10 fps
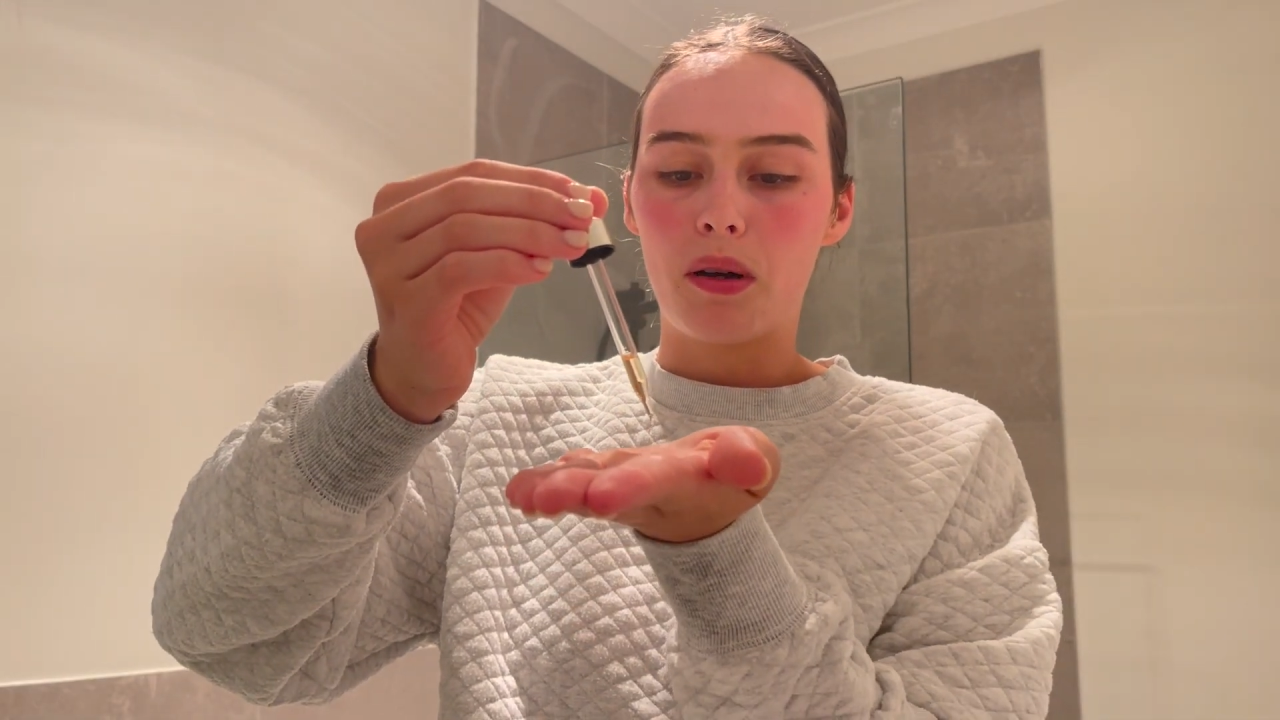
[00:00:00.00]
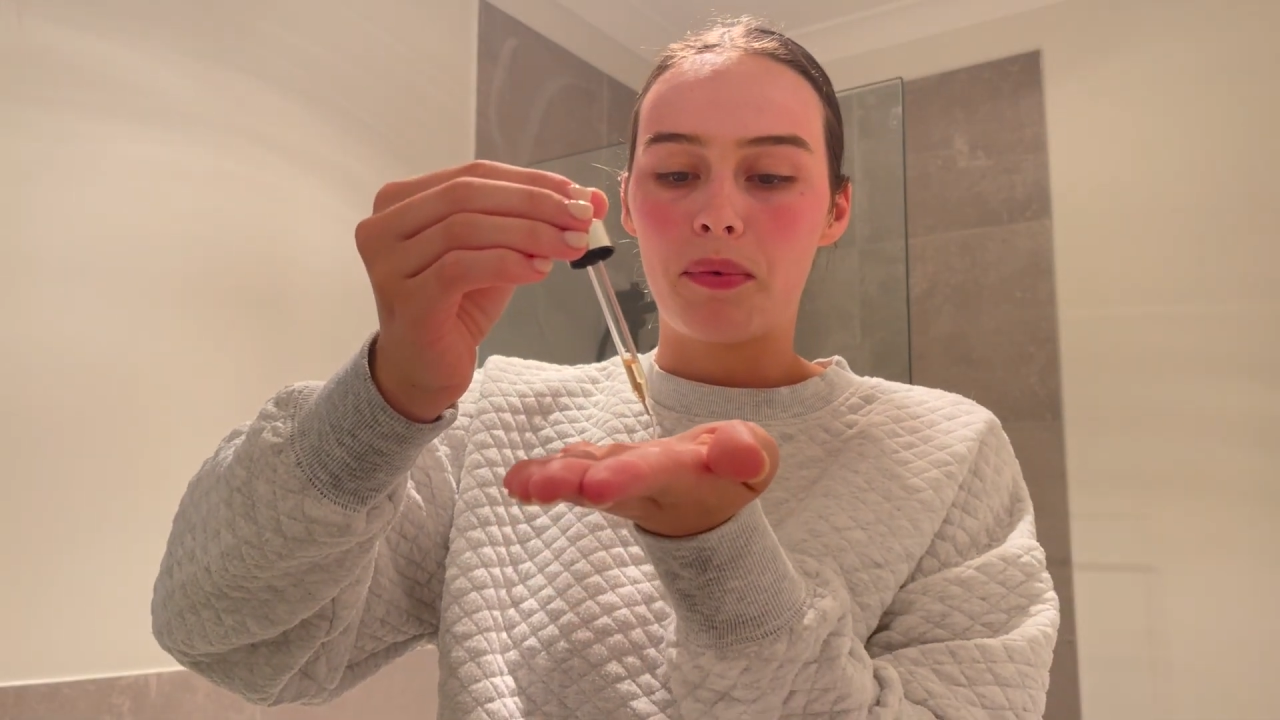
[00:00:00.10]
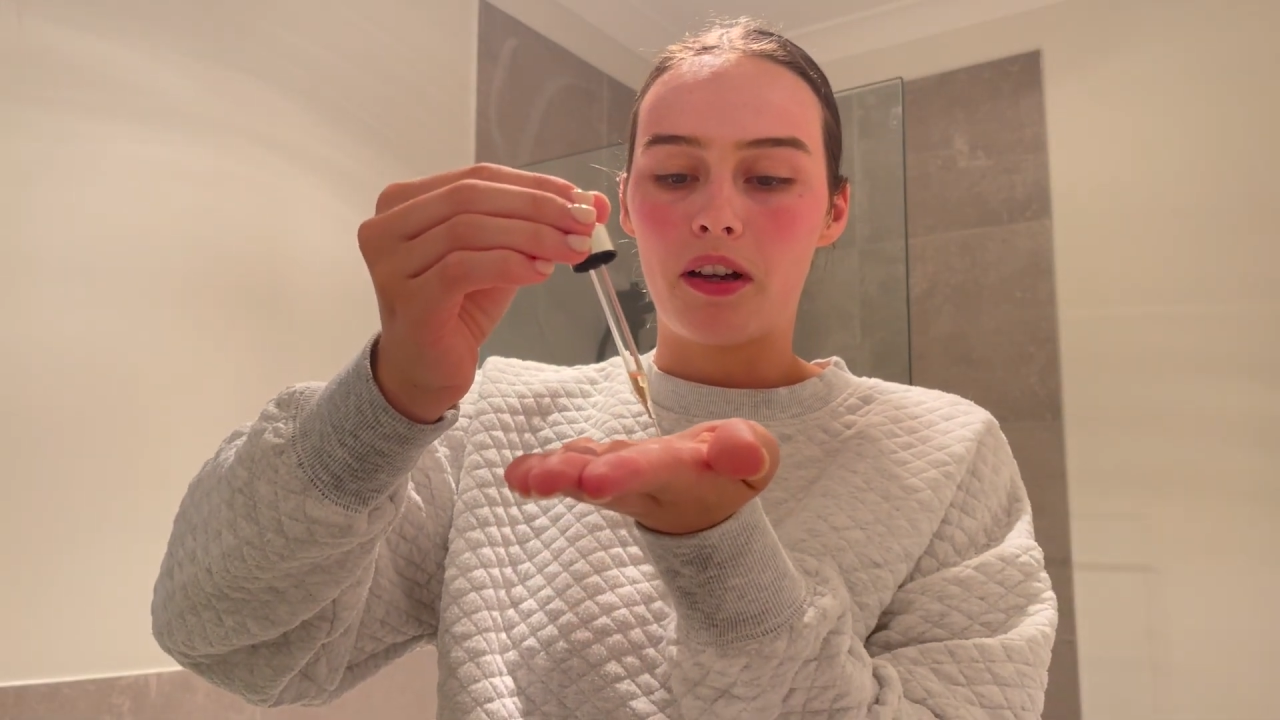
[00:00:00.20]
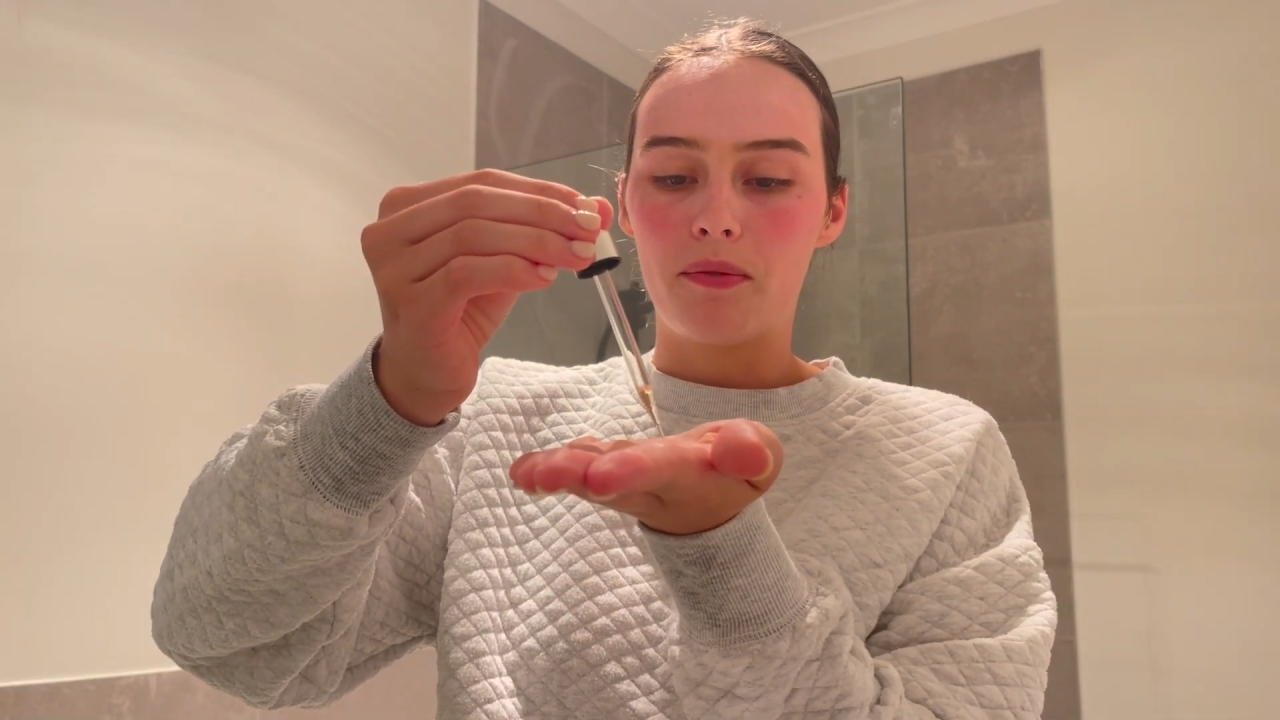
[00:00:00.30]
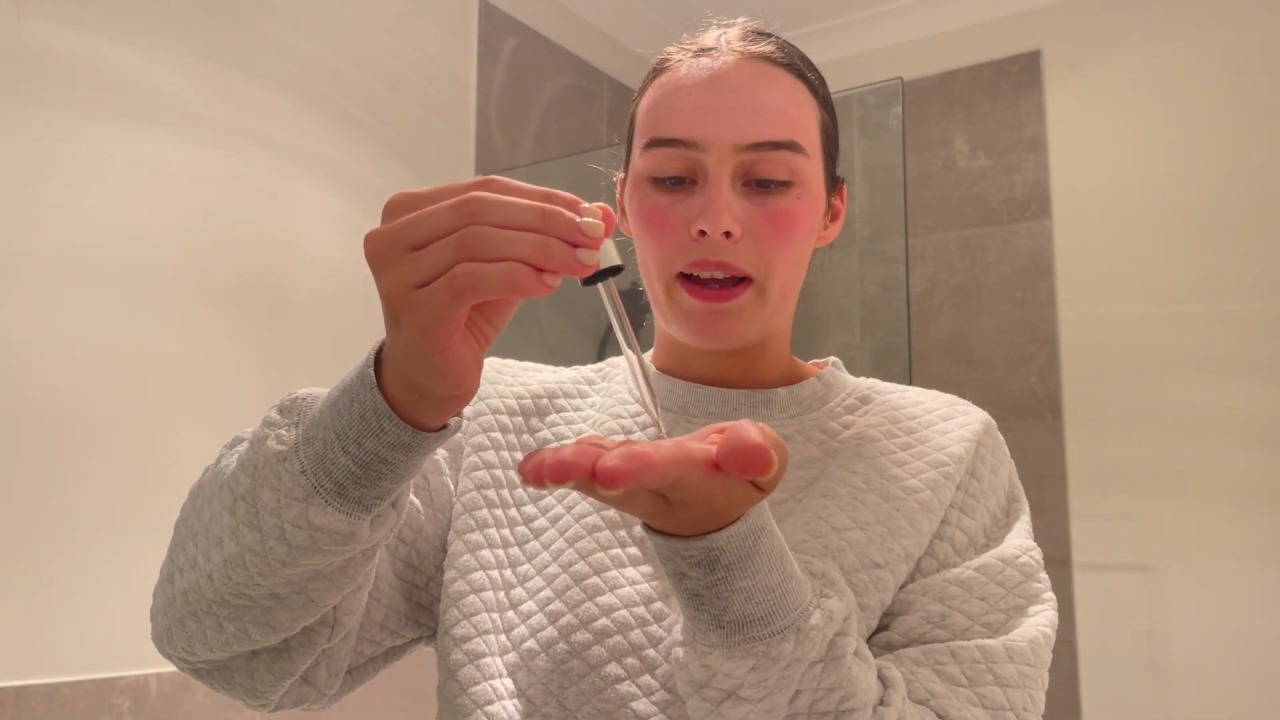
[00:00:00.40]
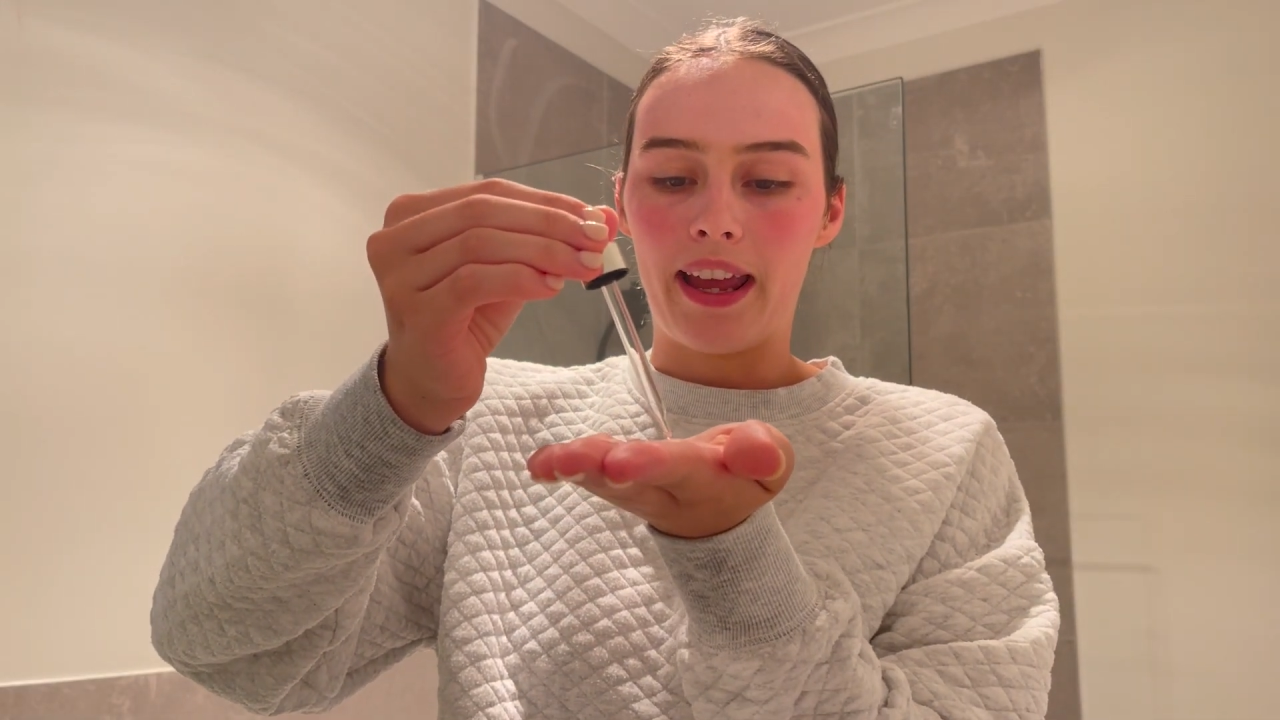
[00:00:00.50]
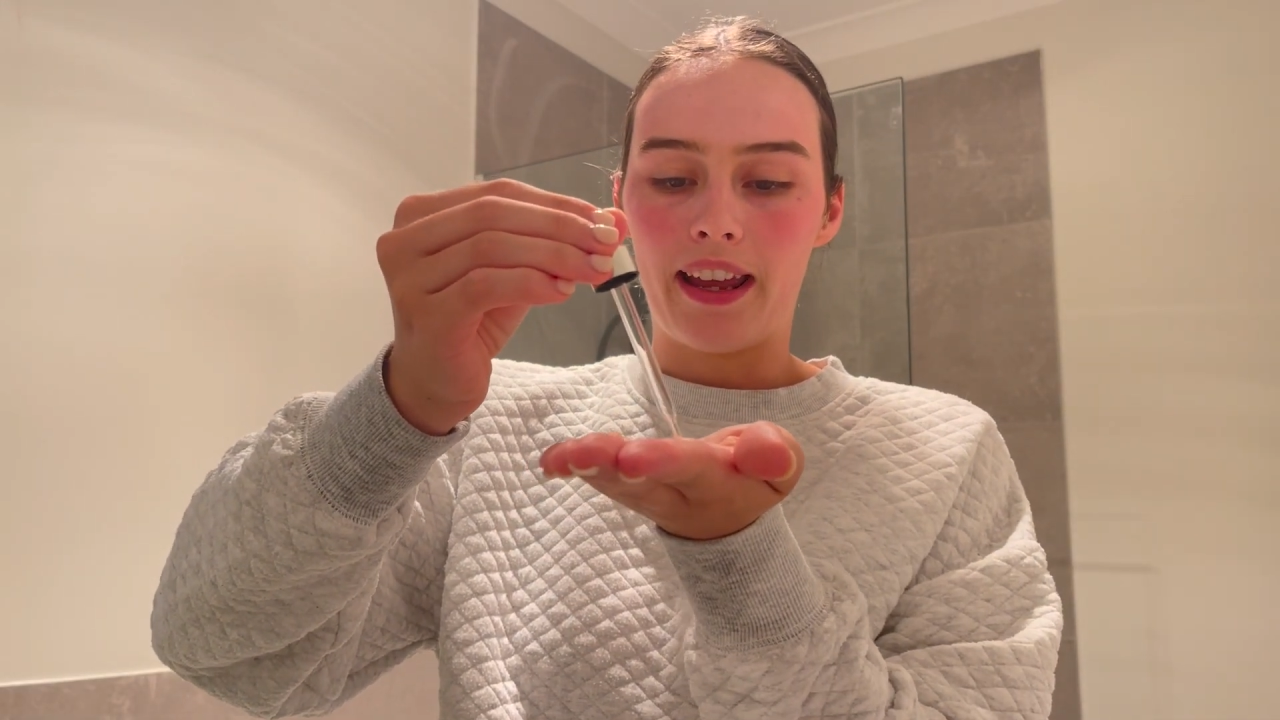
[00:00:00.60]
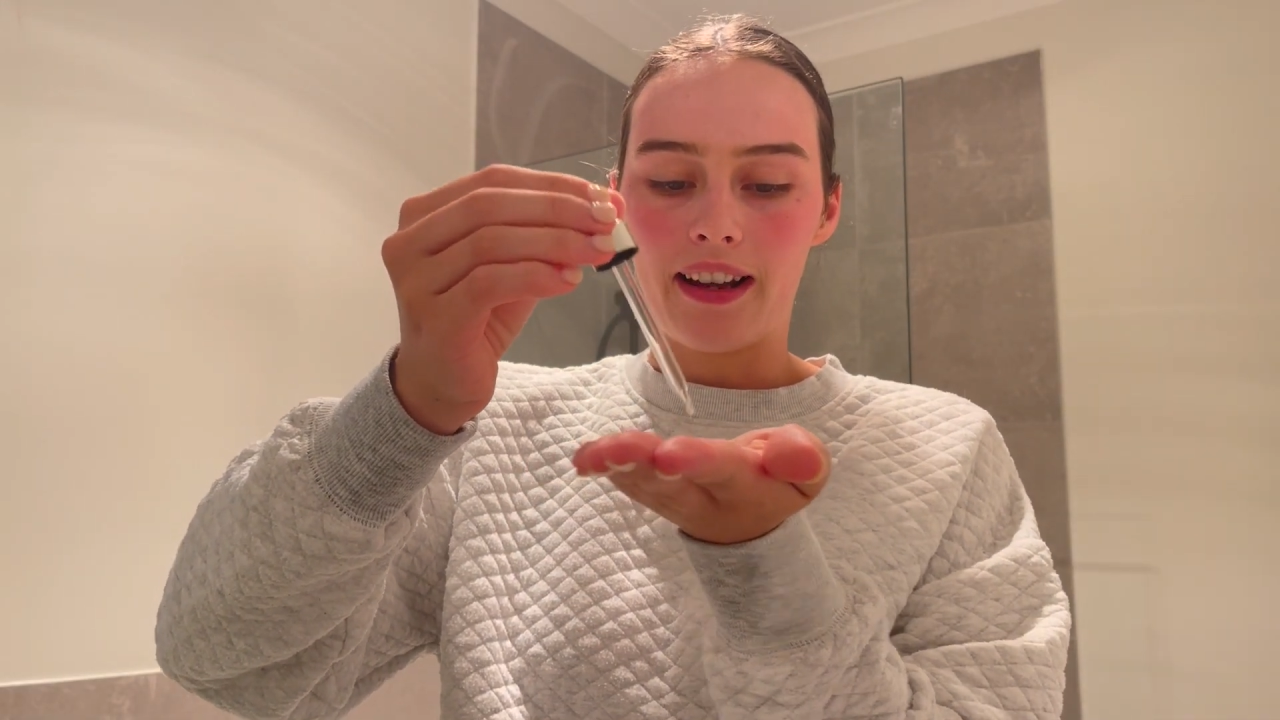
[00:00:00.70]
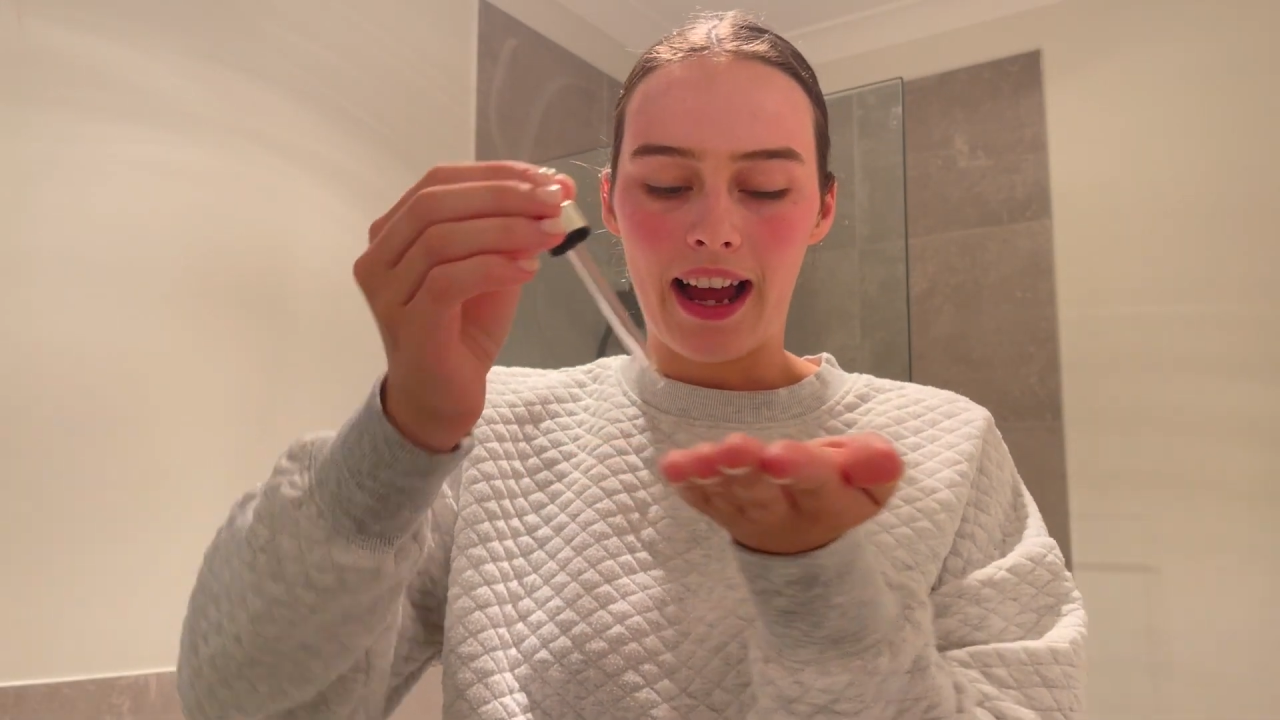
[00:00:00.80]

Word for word: pop it on my hand.